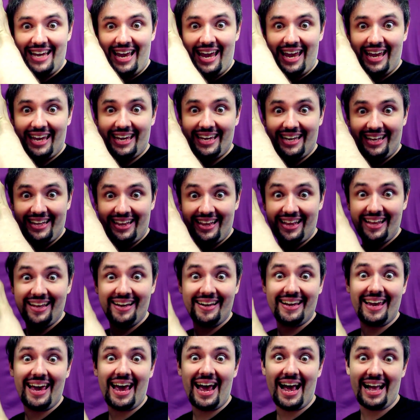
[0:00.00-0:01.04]
take a
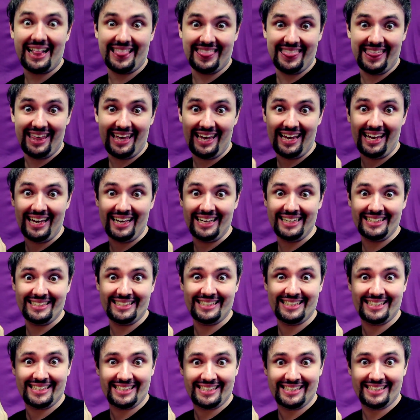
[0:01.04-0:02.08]
look at
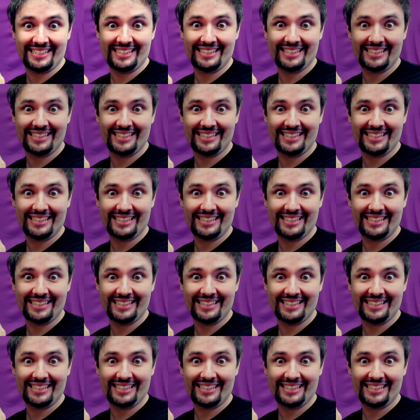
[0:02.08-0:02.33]
this!